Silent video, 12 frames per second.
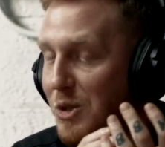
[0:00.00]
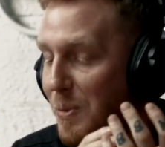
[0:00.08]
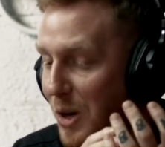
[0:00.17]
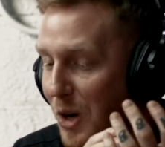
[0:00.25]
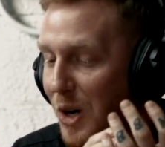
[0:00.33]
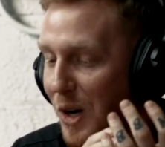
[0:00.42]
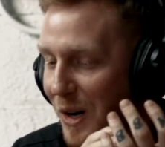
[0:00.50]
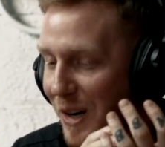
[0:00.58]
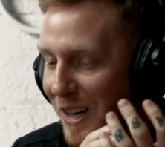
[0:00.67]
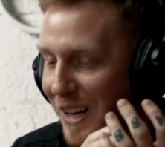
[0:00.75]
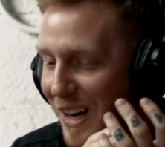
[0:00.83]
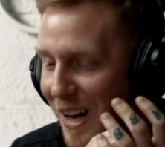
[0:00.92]
been hurt,
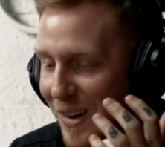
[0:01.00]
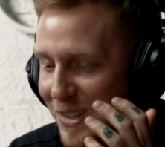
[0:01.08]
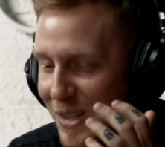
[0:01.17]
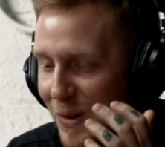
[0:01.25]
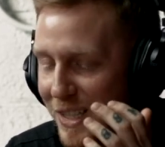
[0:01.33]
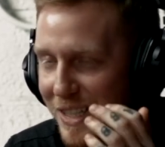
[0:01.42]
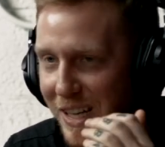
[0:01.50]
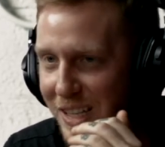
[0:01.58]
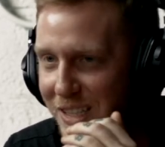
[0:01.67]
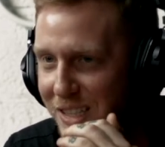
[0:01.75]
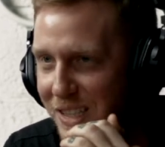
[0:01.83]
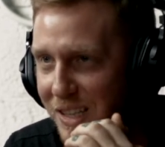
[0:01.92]
So it's
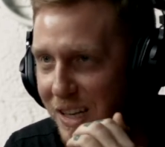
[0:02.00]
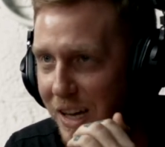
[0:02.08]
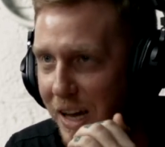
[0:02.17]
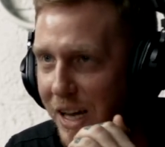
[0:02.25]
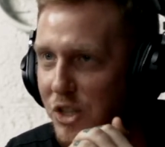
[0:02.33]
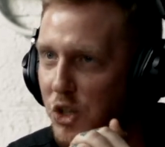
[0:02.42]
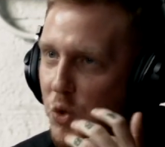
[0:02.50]
a